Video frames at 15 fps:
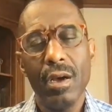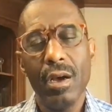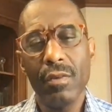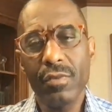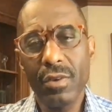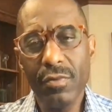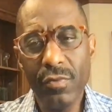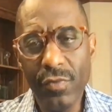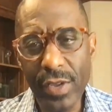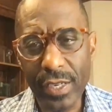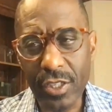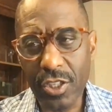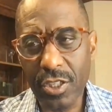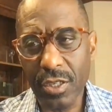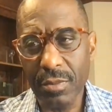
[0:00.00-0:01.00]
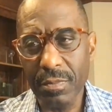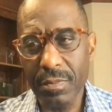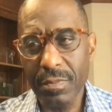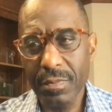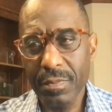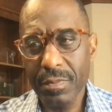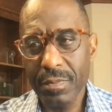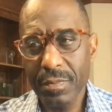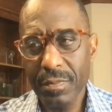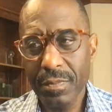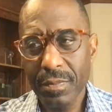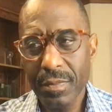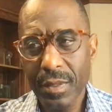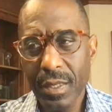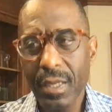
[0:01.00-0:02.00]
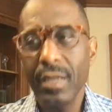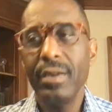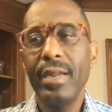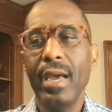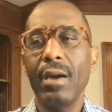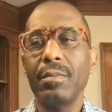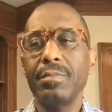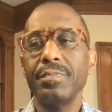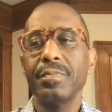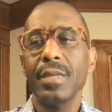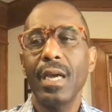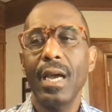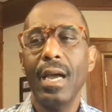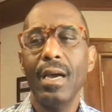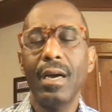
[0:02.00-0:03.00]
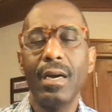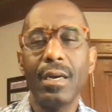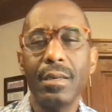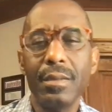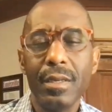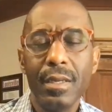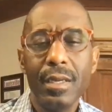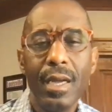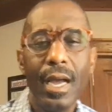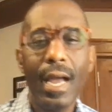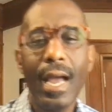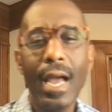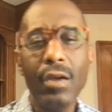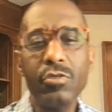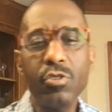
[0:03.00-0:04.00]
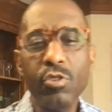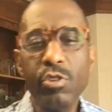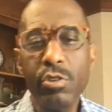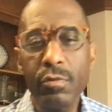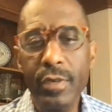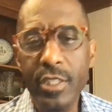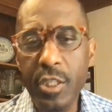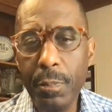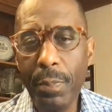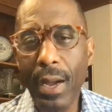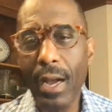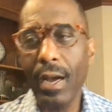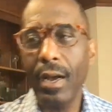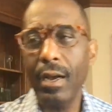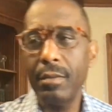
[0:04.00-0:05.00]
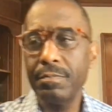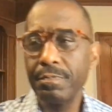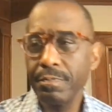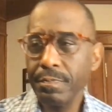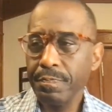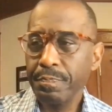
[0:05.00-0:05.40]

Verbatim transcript: of conviction. Now, uh, how do you respond